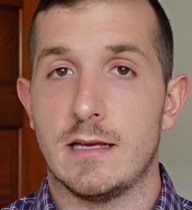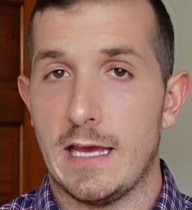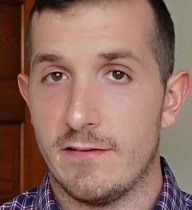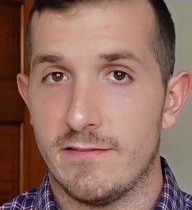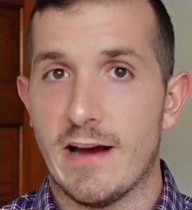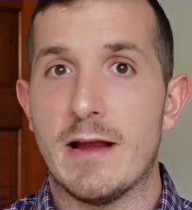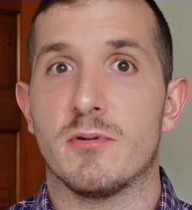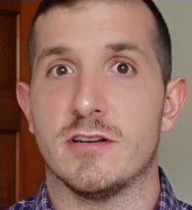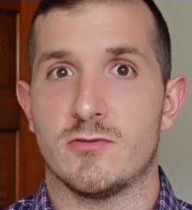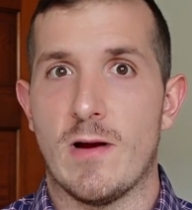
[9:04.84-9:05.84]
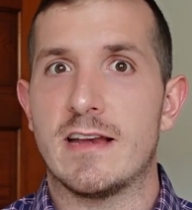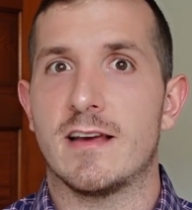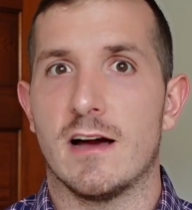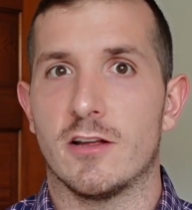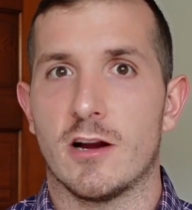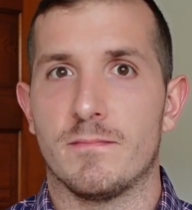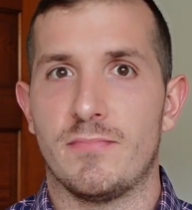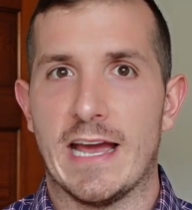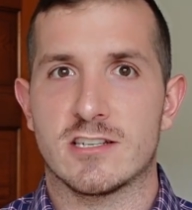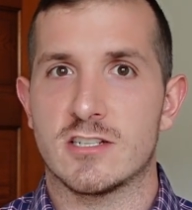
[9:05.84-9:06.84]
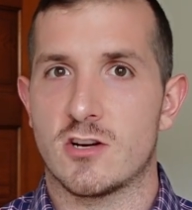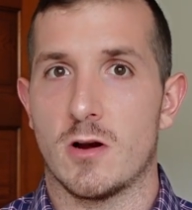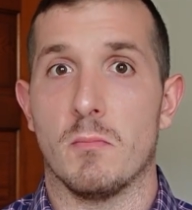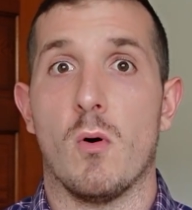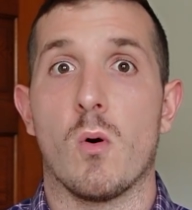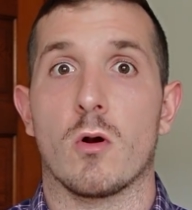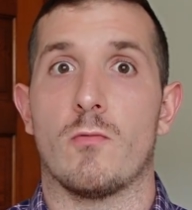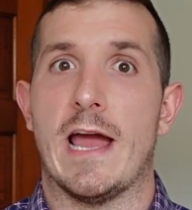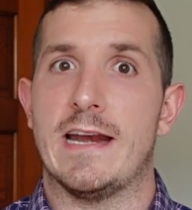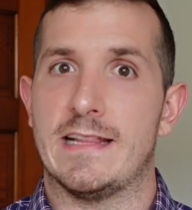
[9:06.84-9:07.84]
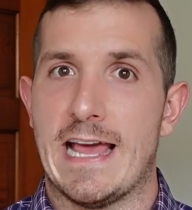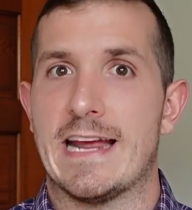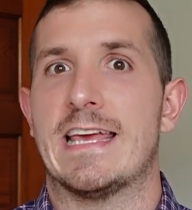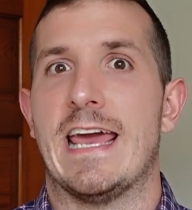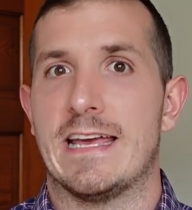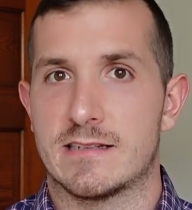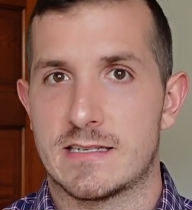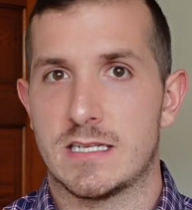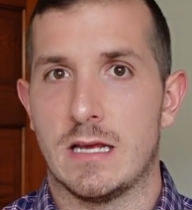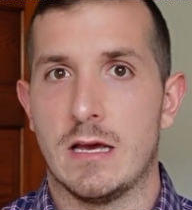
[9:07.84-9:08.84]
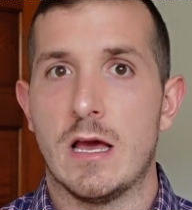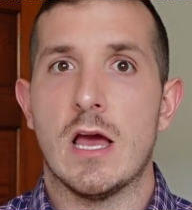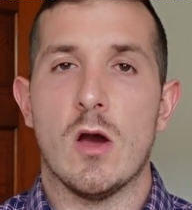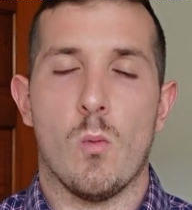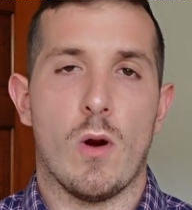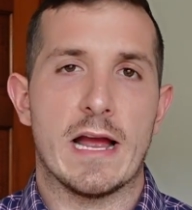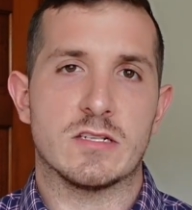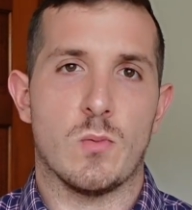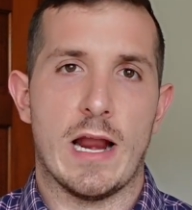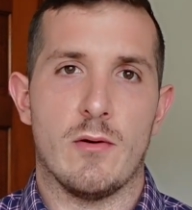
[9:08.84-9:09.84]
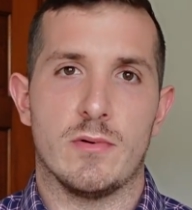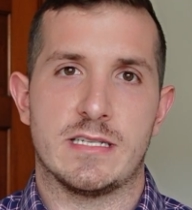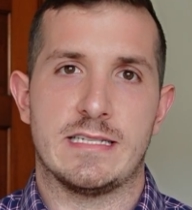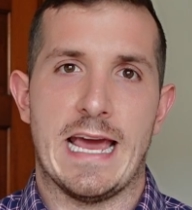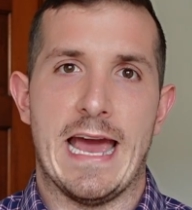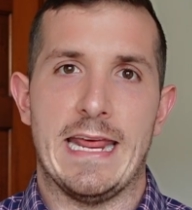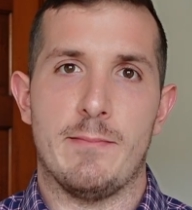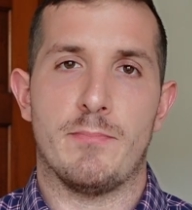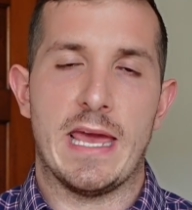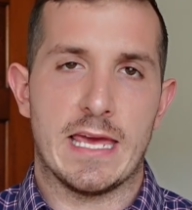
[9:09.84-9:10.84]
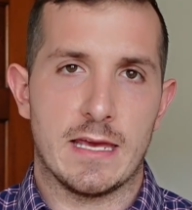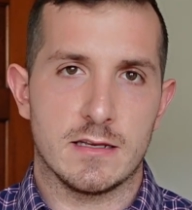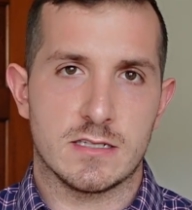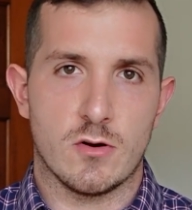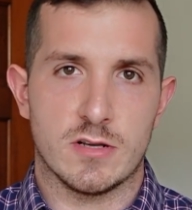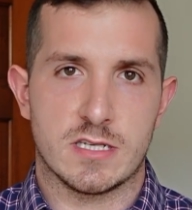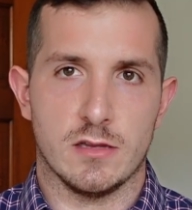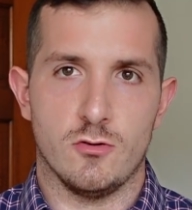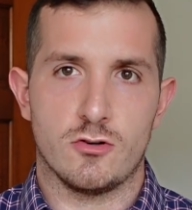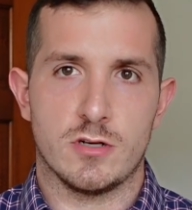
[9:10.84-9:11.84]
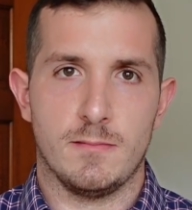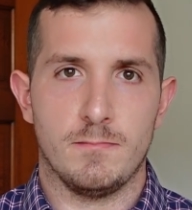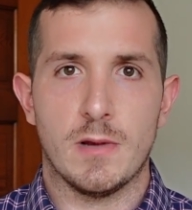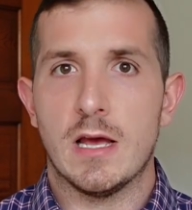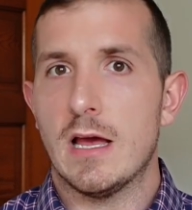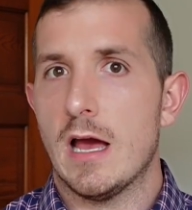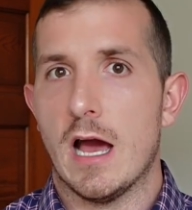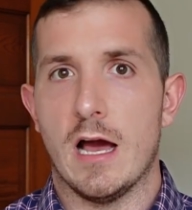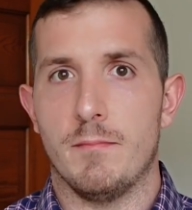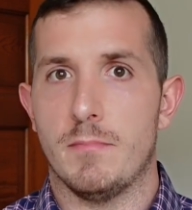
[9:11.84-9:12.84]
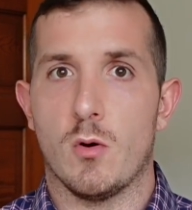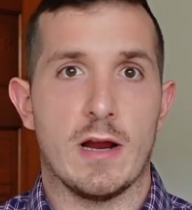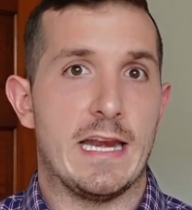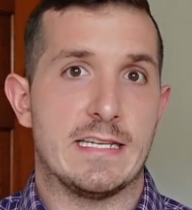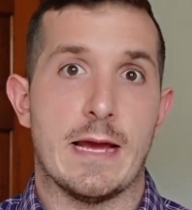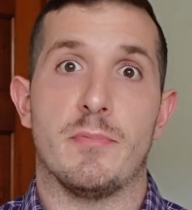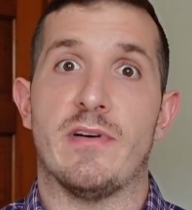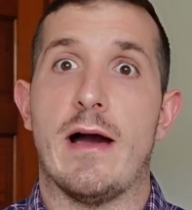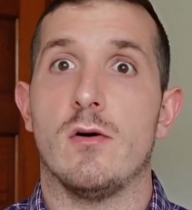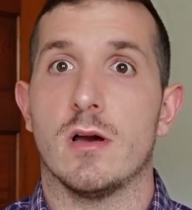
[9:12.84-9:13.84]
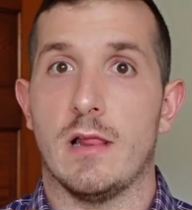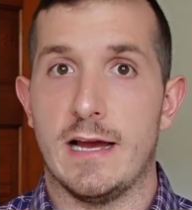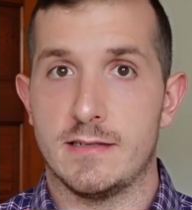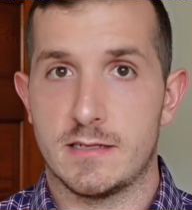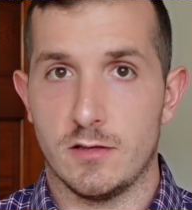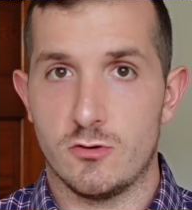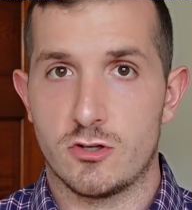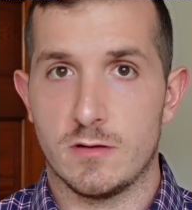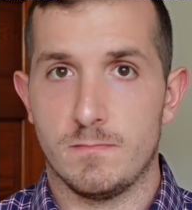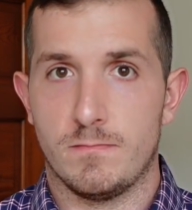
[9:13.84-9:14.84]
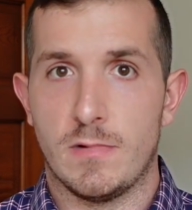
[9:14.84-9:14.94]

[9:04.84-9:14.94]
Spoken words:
and vibrant red color. They actually turn more red in that case. Whereas when I was to add a baking soda solution or any type of alkaline solution,